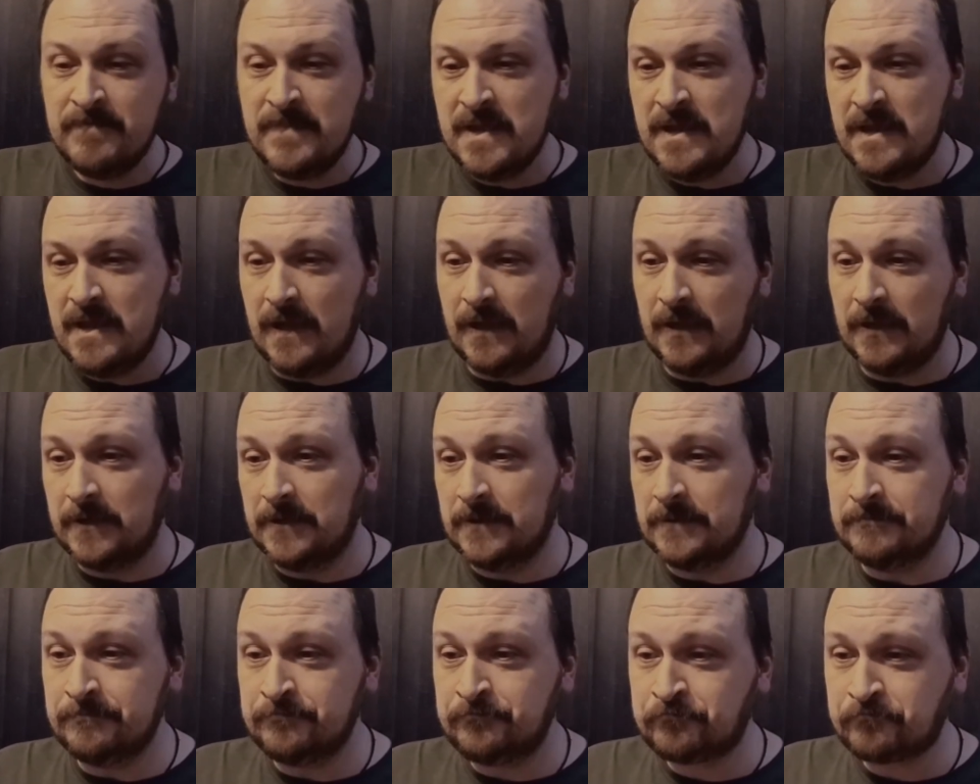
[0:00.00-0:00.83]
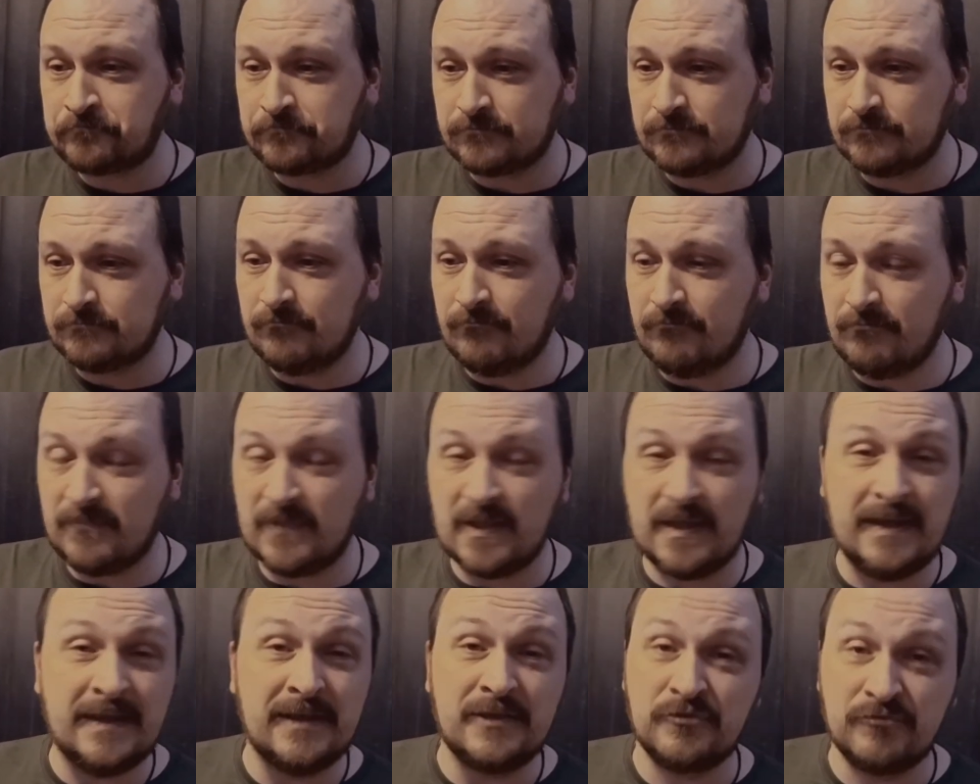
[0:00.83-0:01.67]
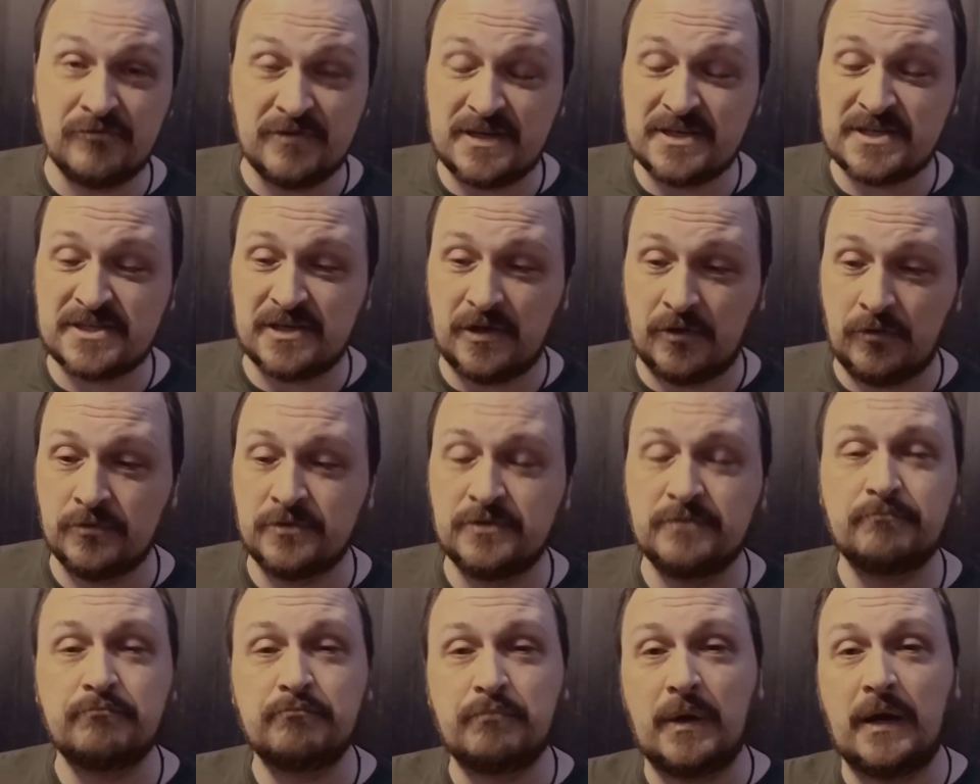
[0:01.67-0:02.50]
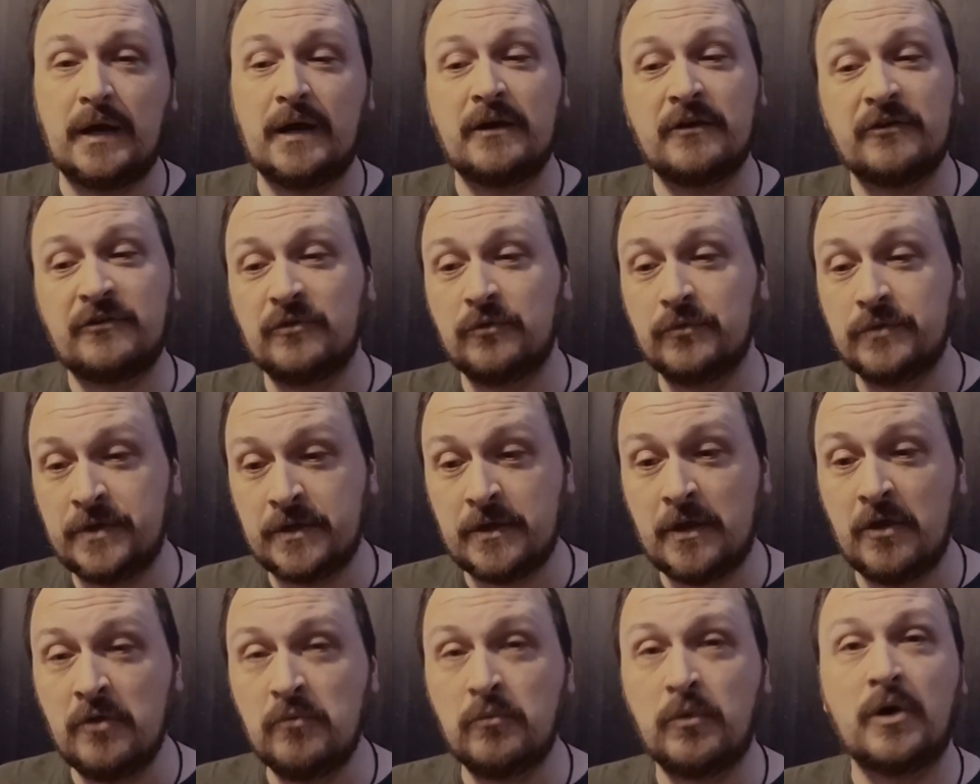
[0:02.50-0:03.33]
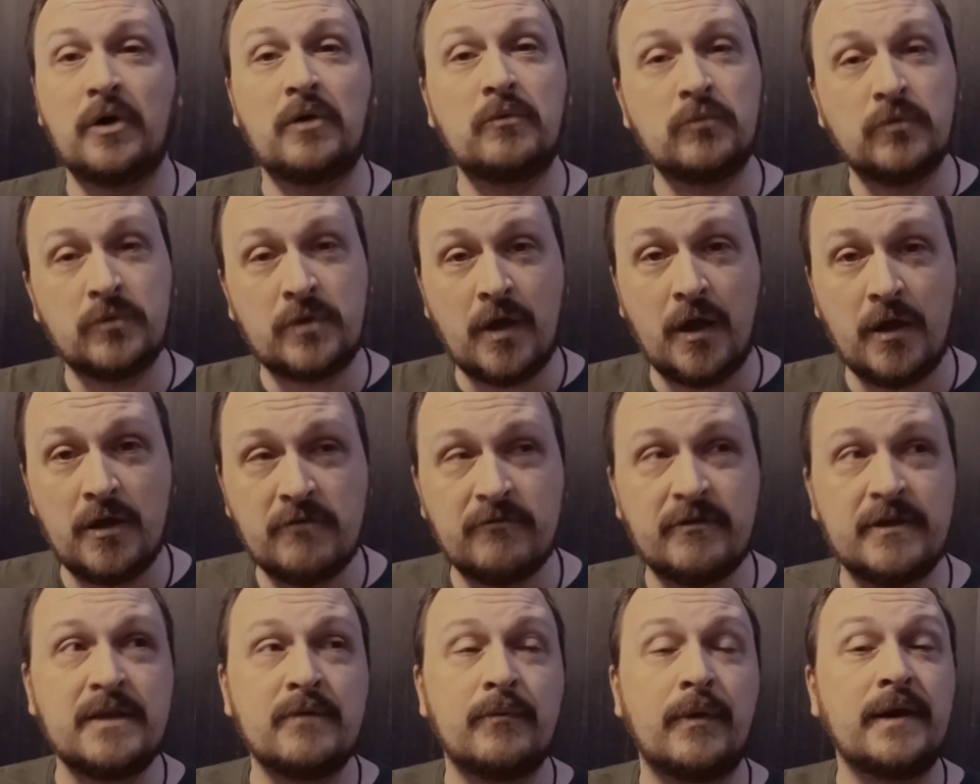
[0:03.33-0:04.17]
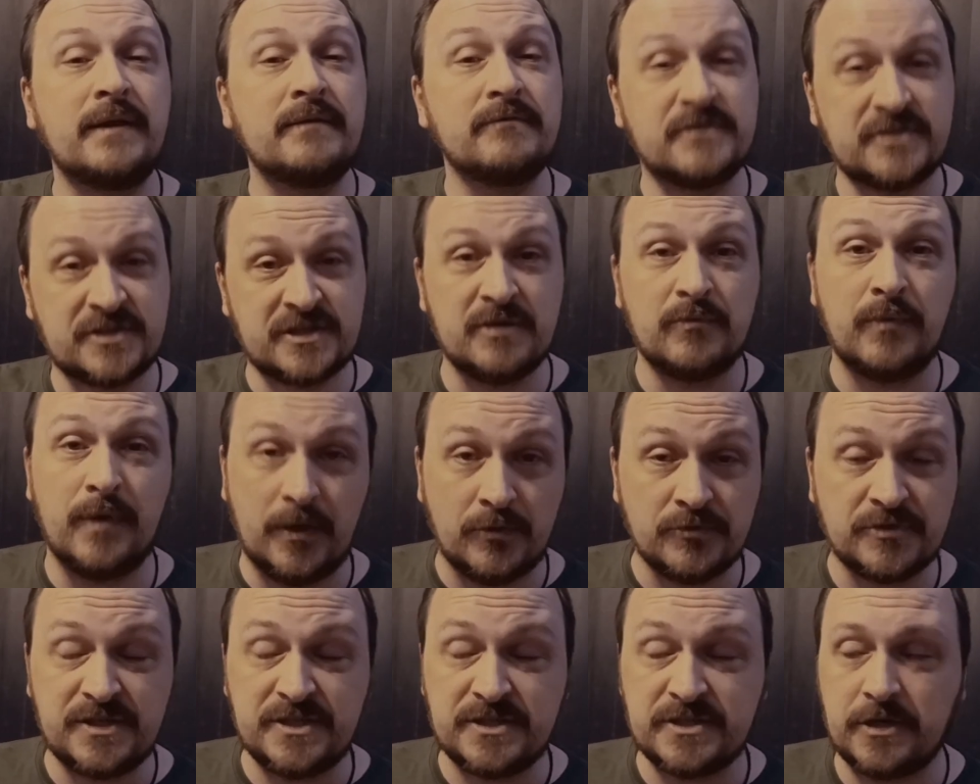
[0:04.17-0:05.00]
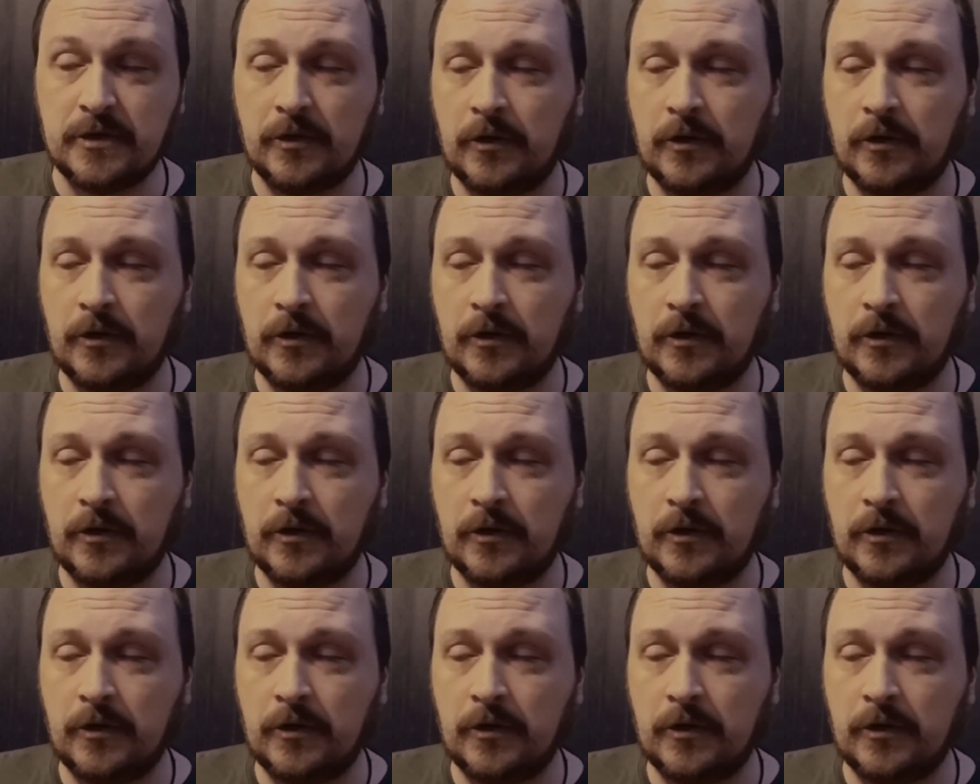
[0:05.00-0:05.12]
It had already sold, but I thought, you know what, we'll go there anyway and see what else he's got.